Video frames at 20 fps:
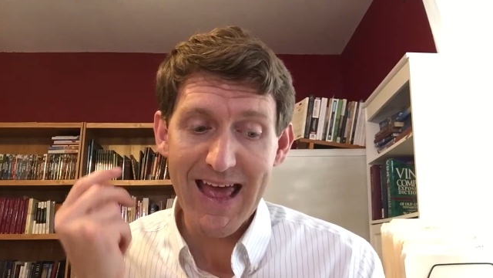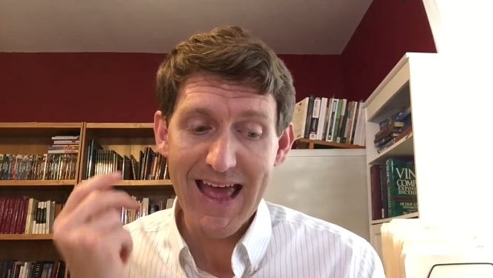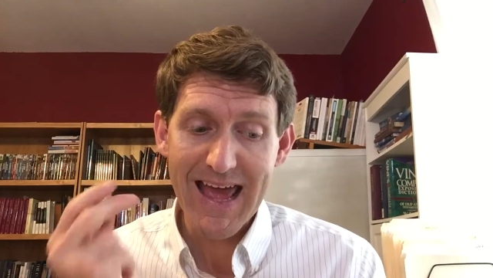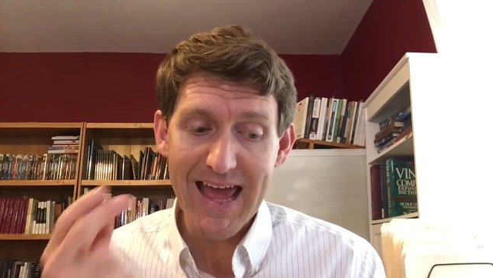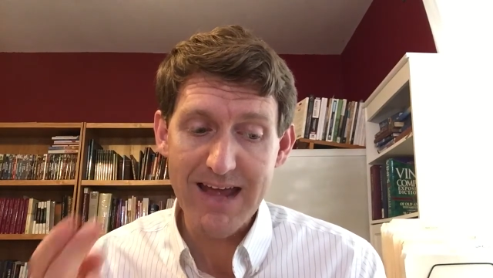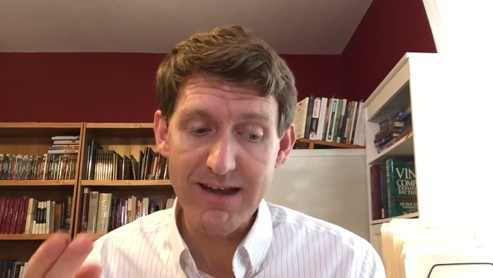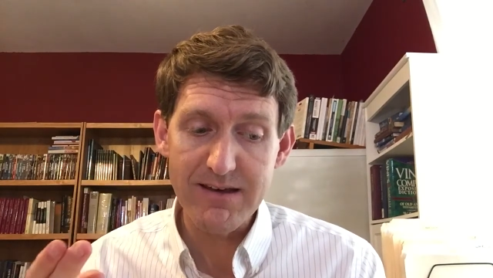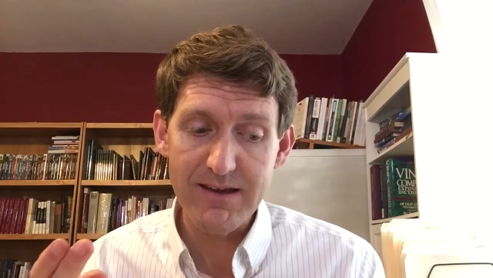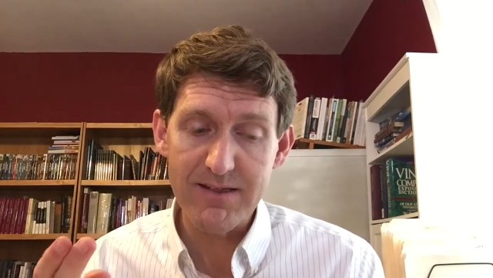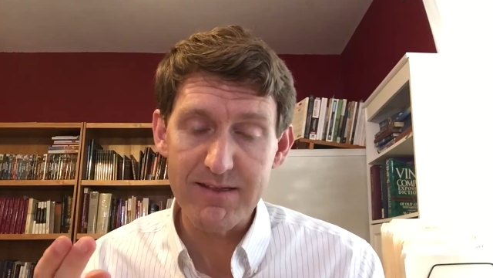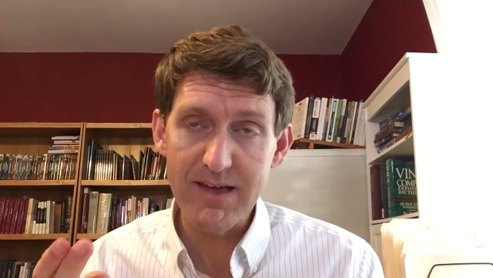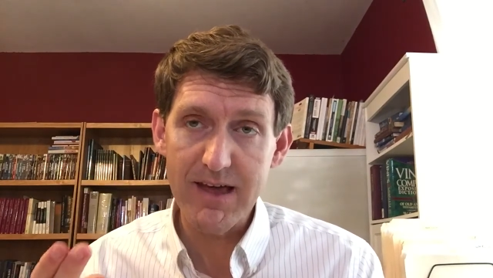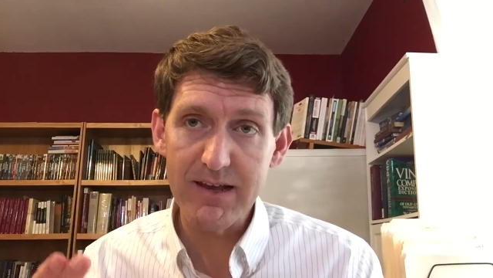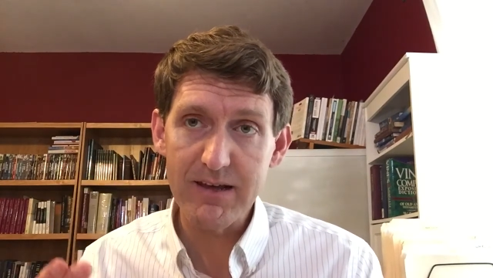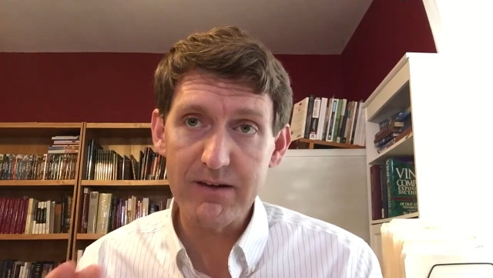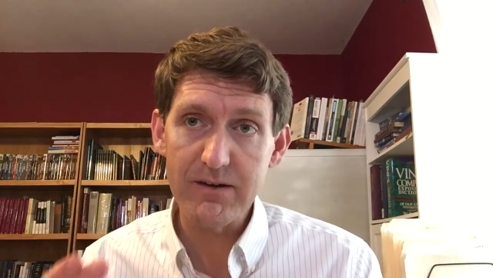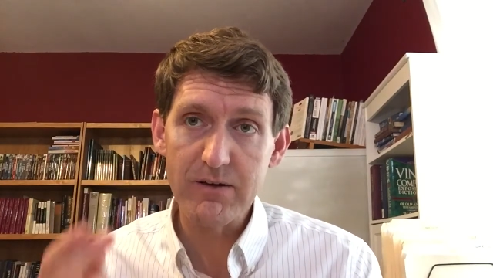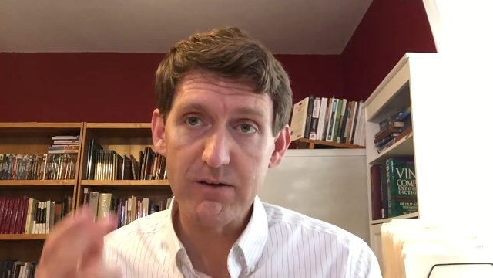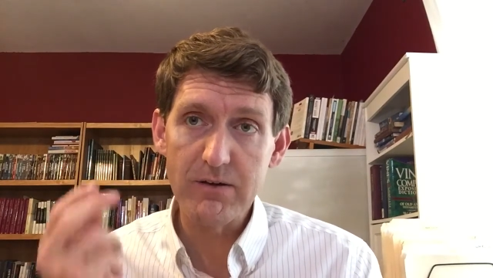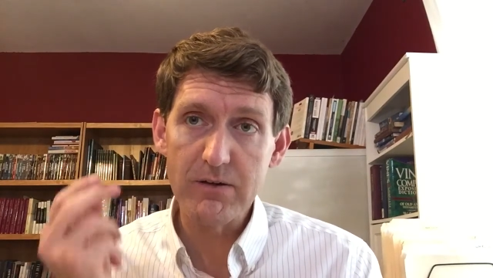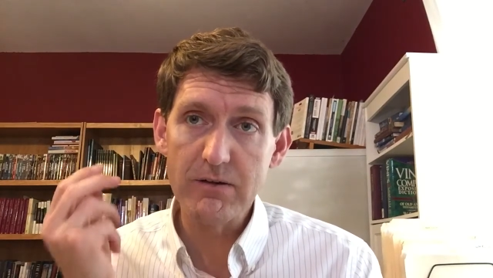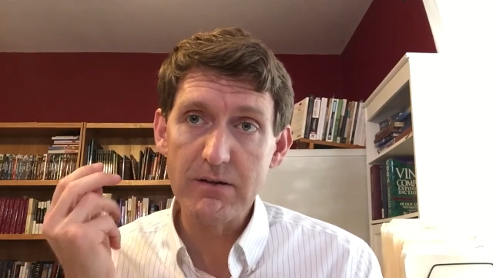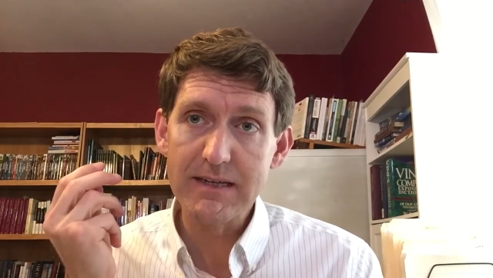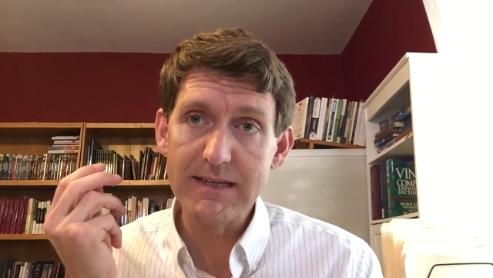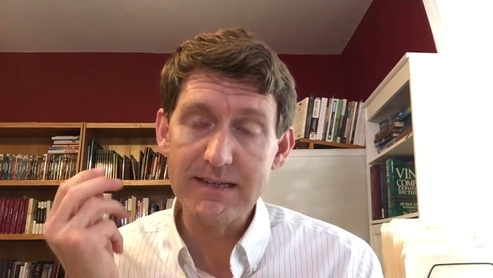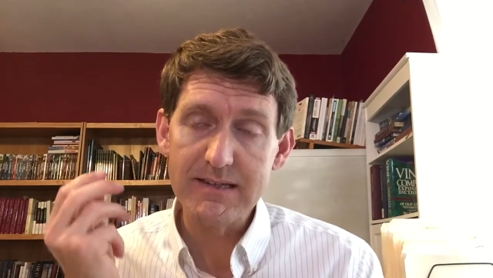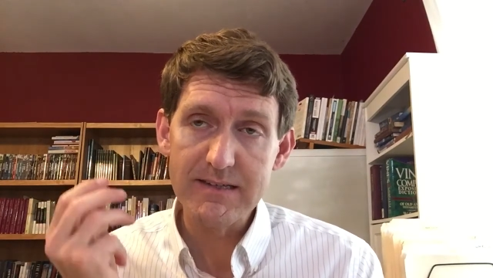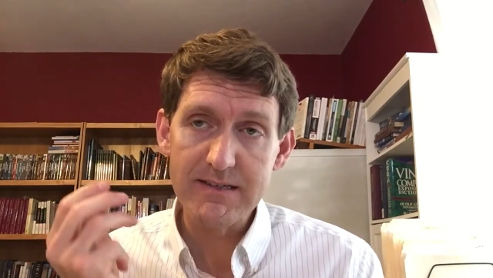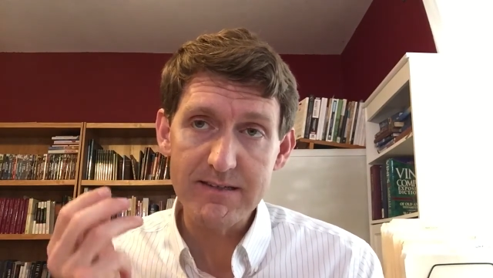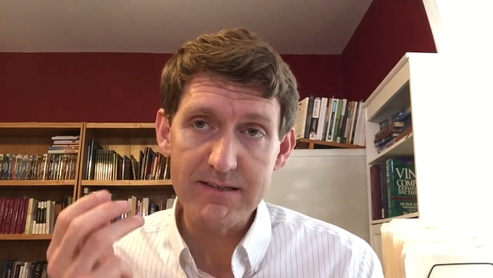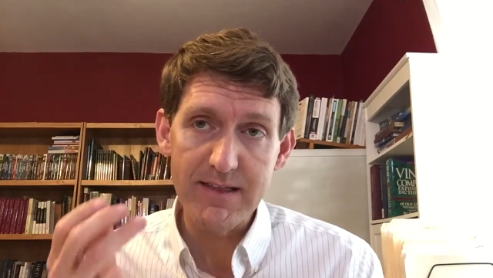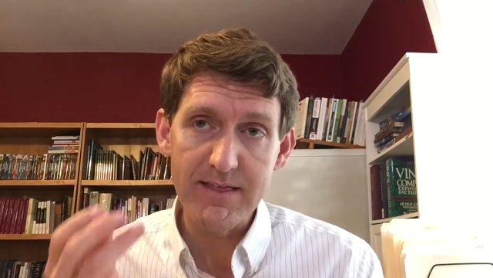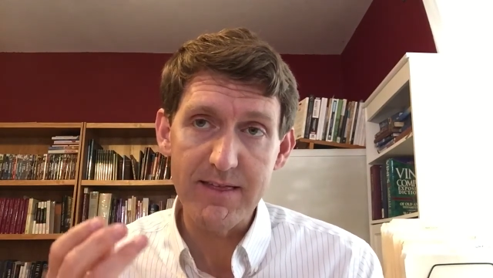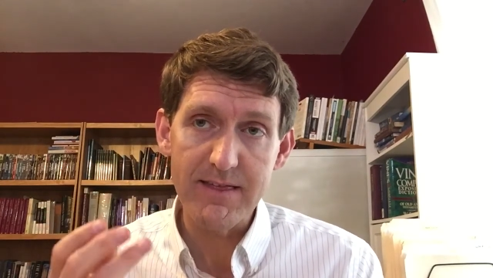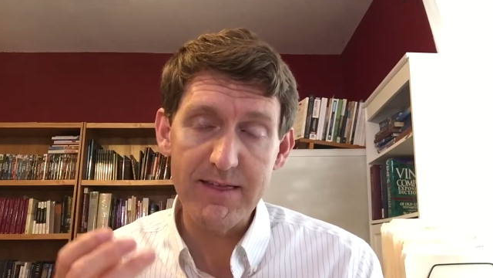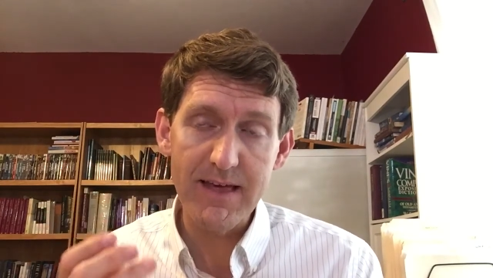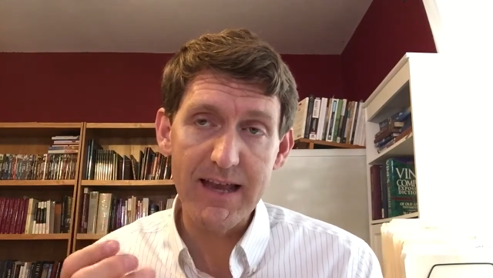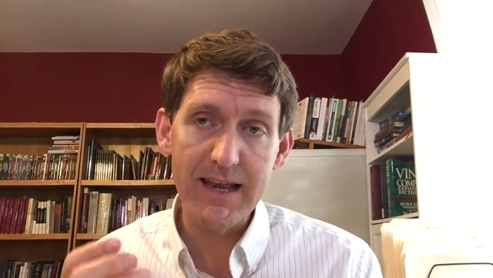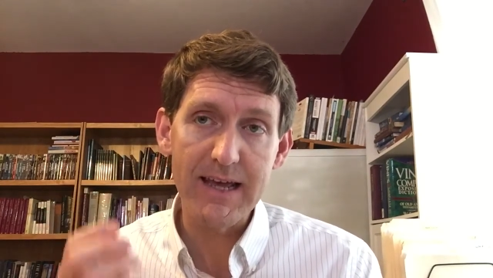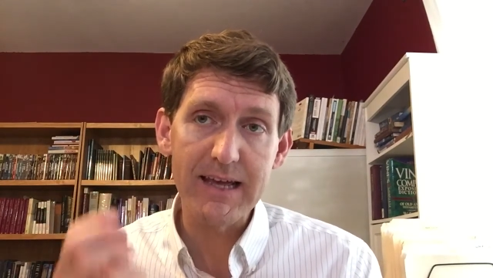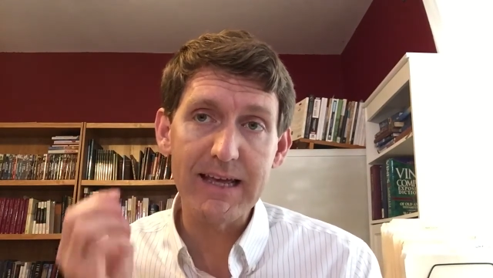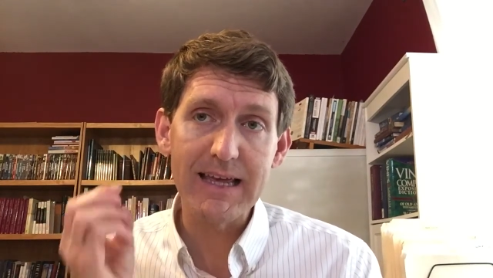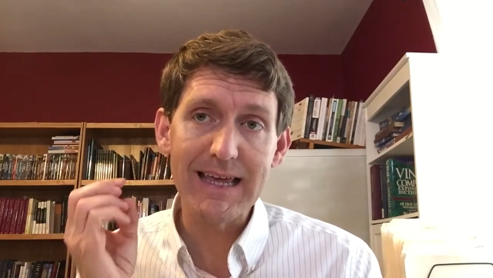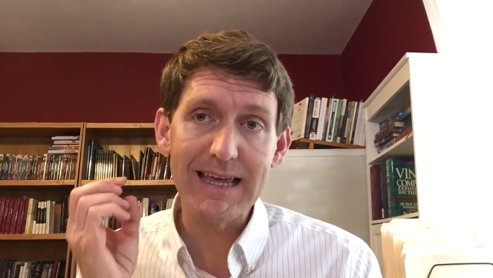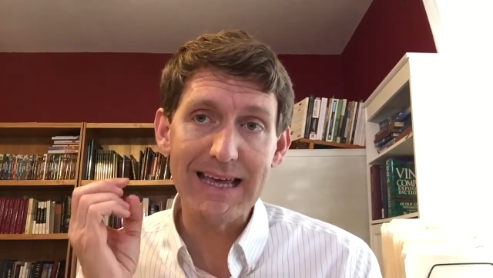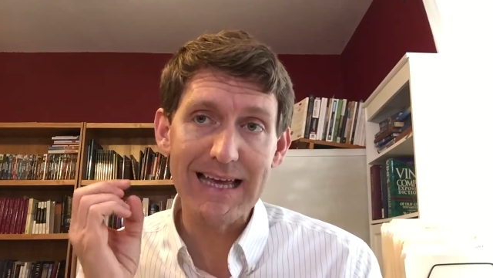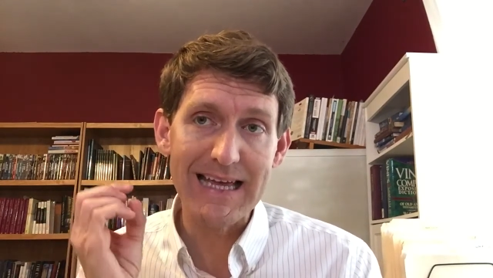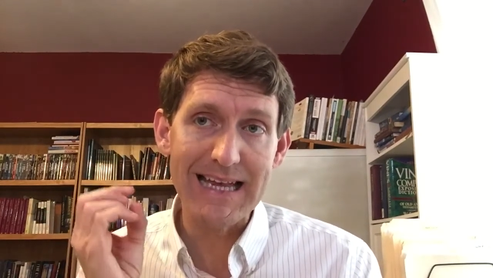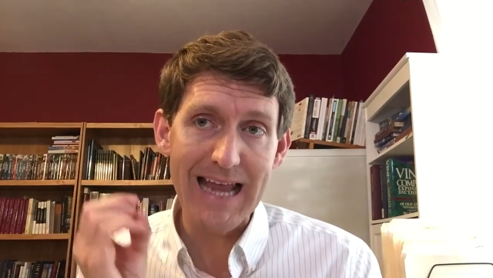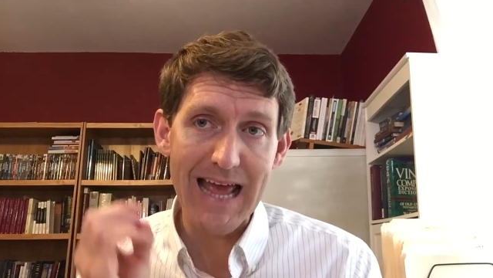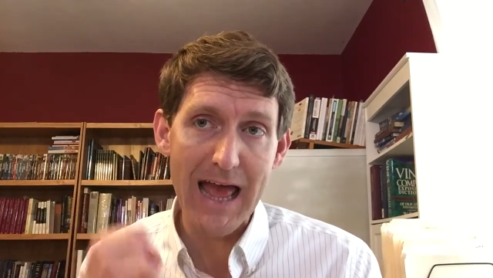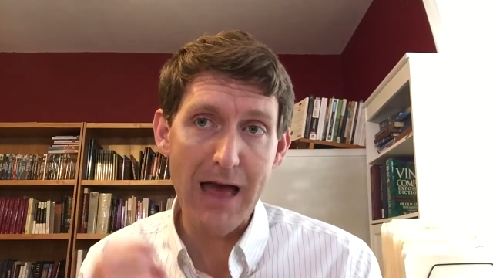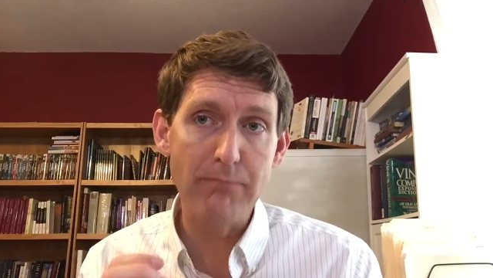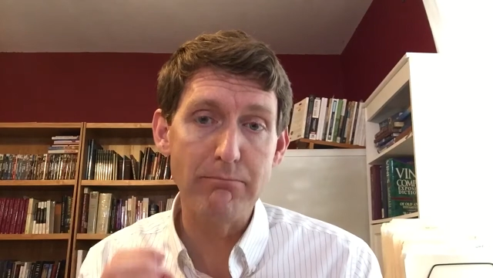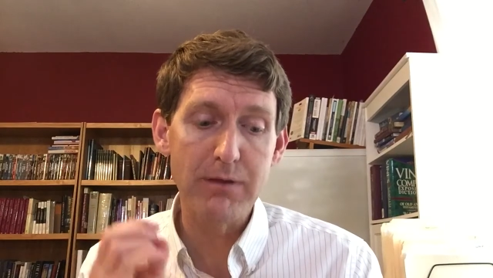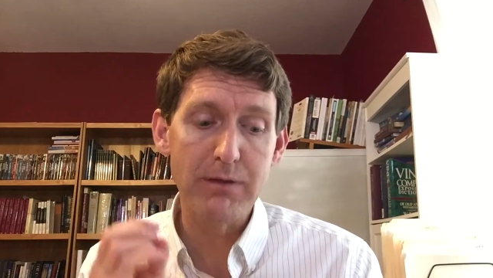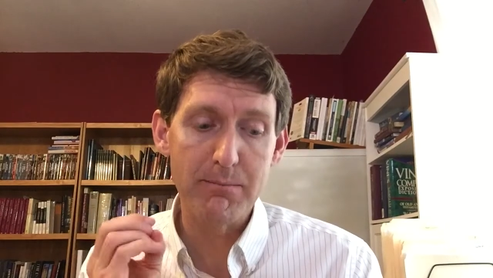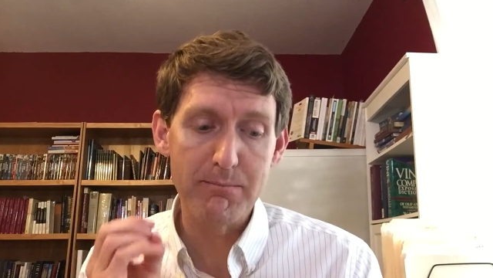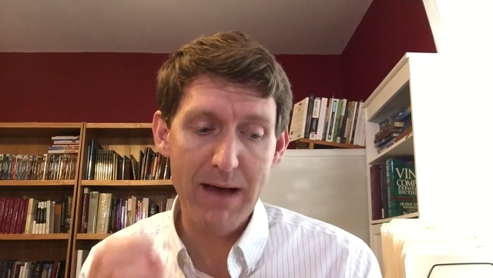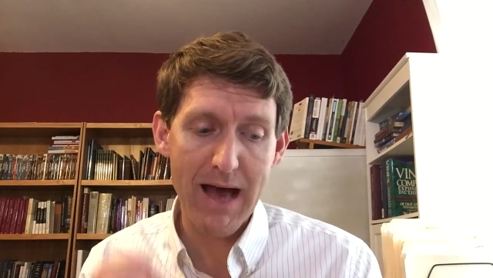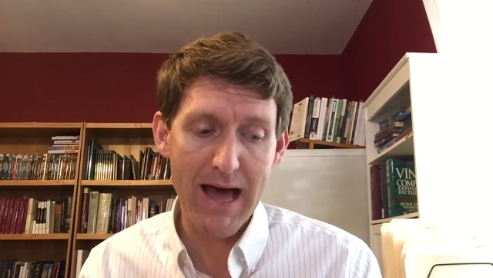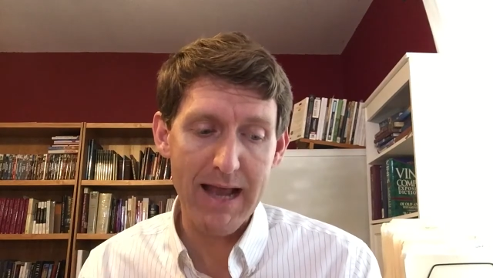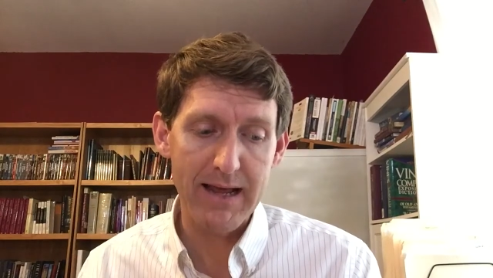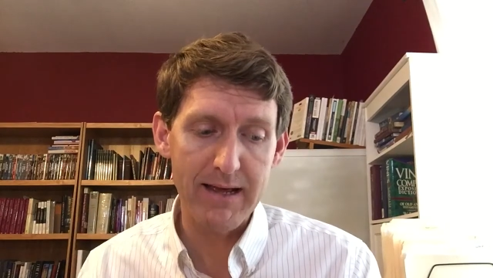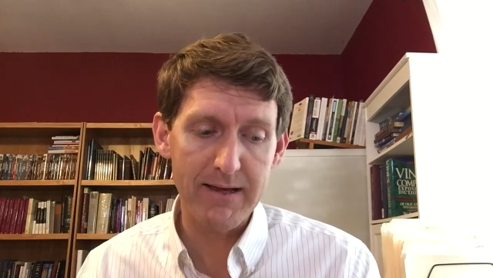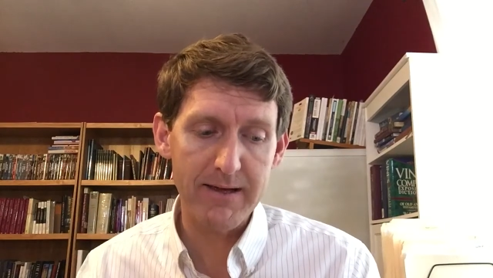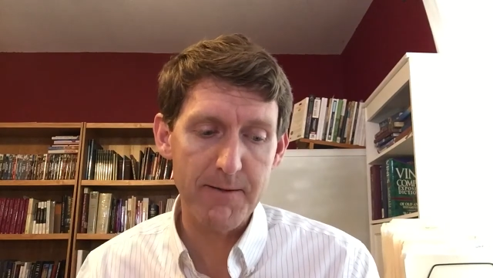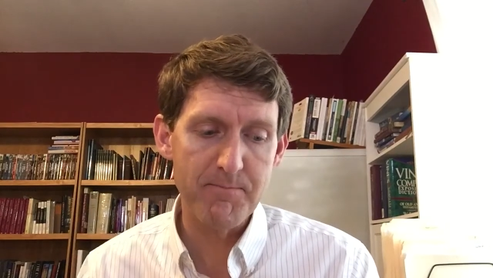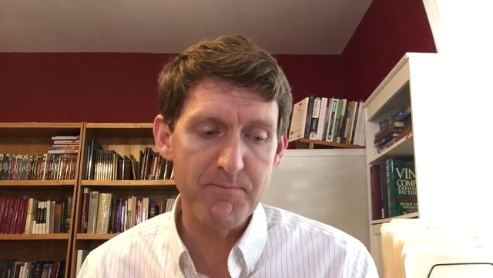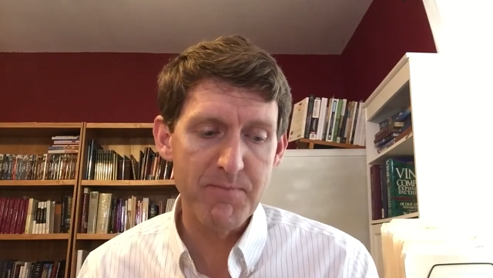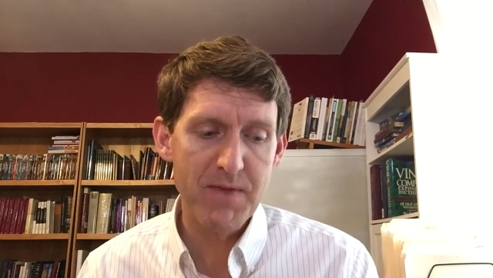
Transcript: antithetical, synthetic, and emblematic.